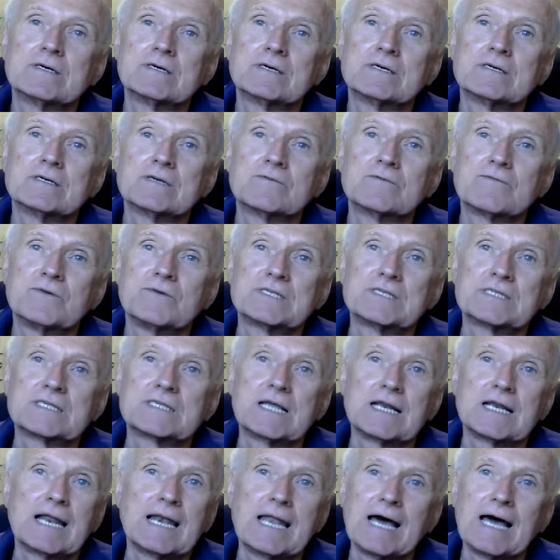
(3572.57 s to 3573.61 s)
If he's
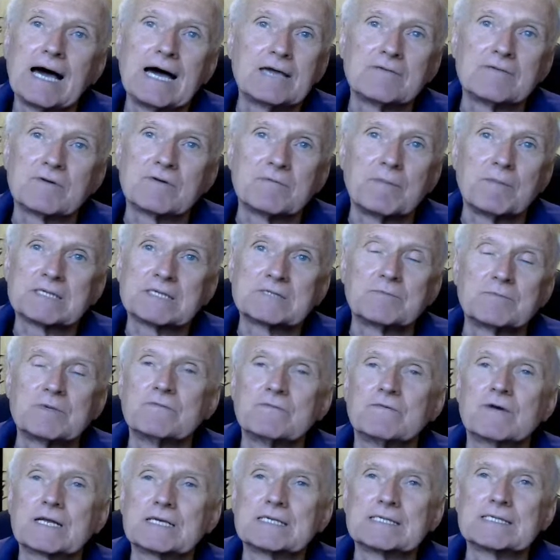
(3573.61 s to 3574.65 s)
still alive, it must be
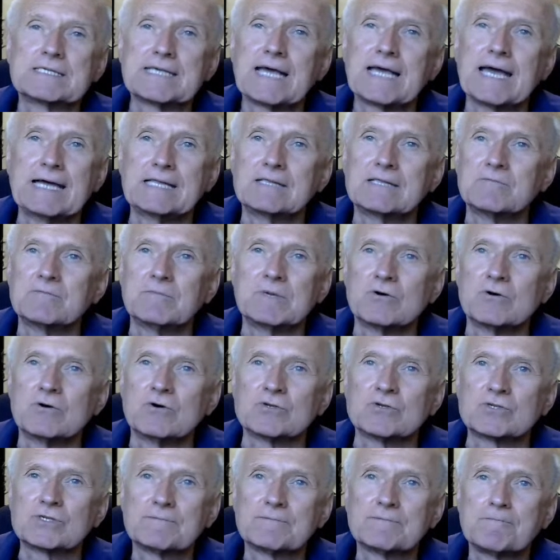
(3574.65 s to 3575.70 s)
very sad,
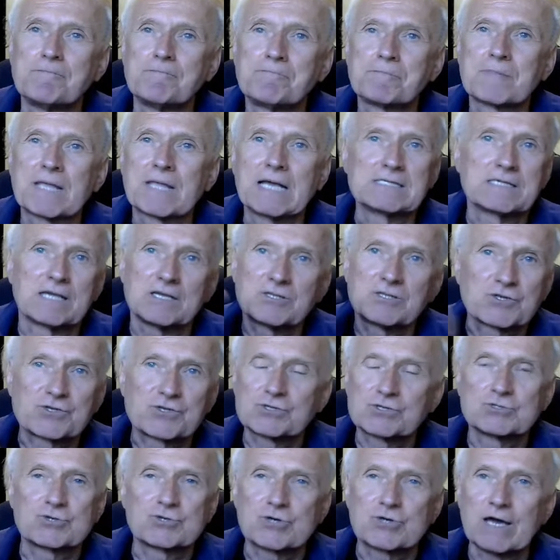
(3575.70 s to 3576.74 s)
because as I
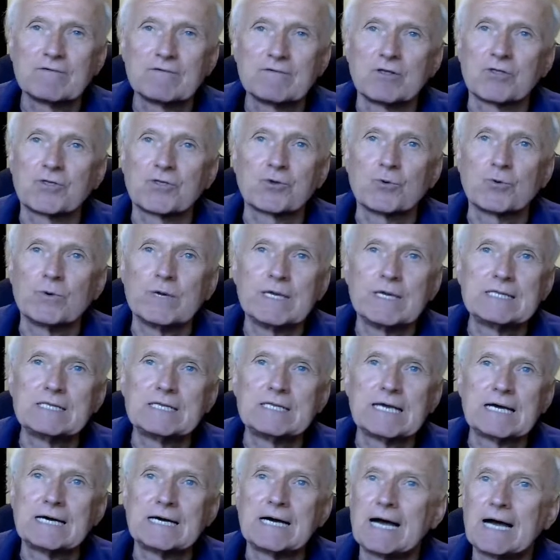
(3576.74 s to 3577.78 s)
travel through
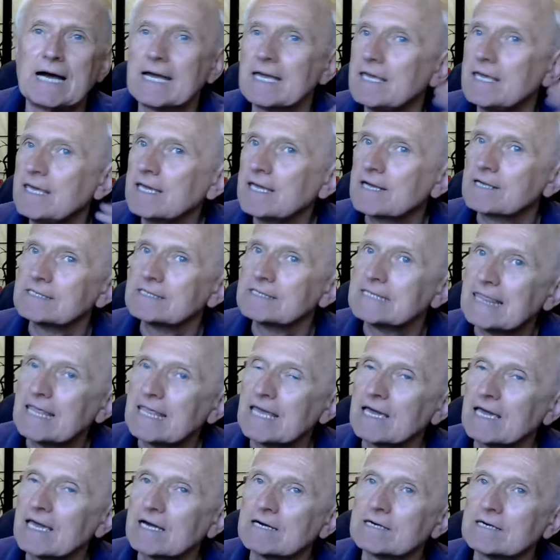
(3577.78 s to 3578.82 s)
India, I hear
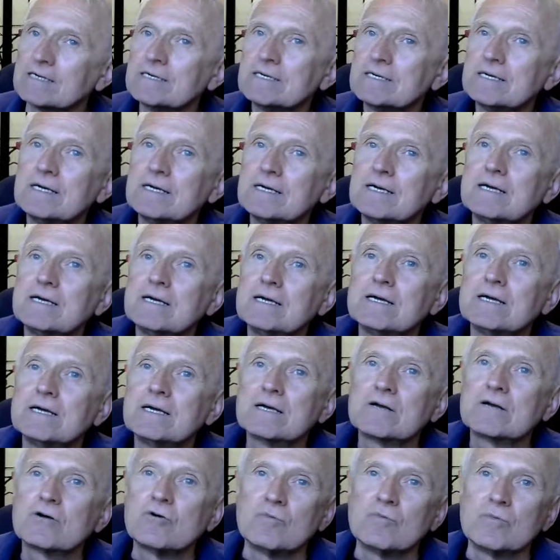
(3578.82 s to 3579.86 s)
there
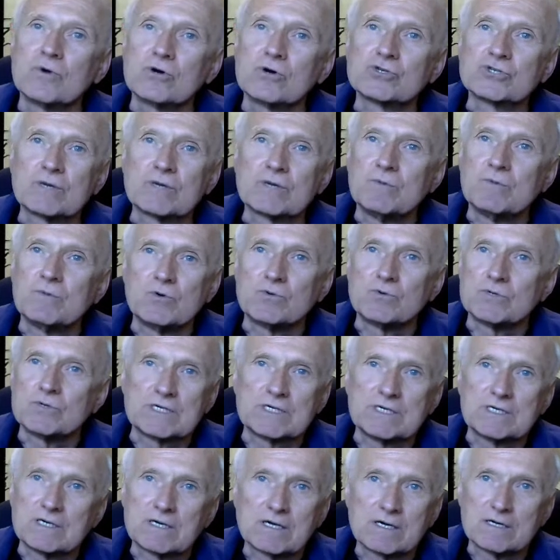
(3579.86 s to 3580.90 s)
commercial
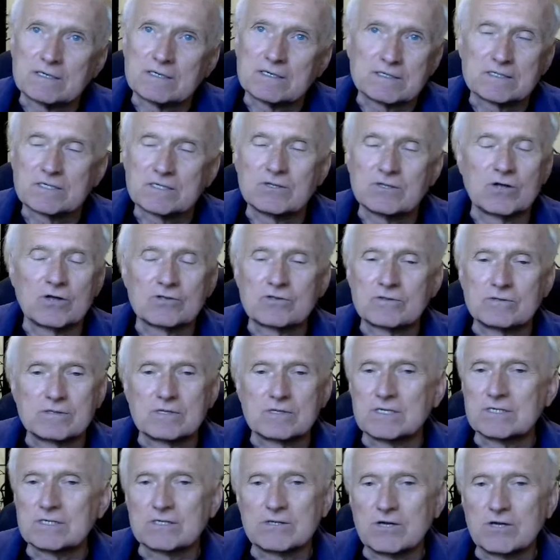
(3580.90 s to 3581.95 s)
music, and it's
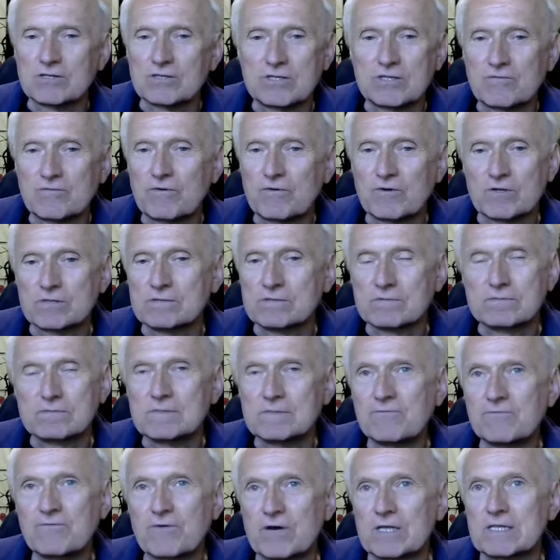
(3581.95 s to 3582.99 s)
not
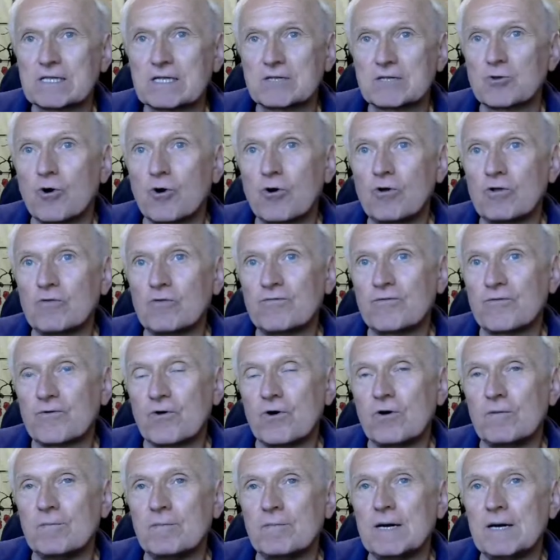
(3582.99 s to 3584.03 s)
different at all
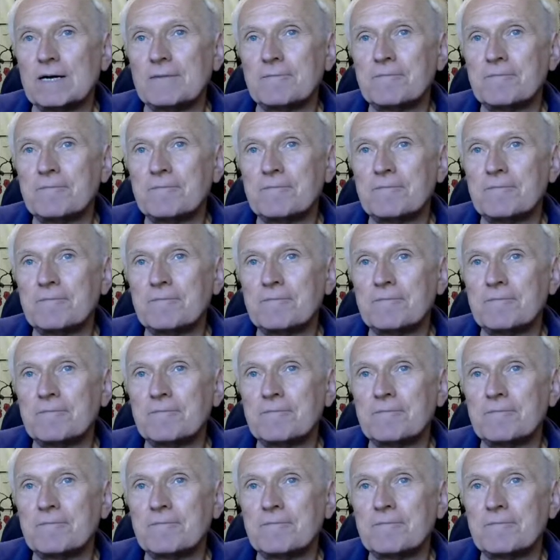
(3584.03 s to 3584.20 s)
from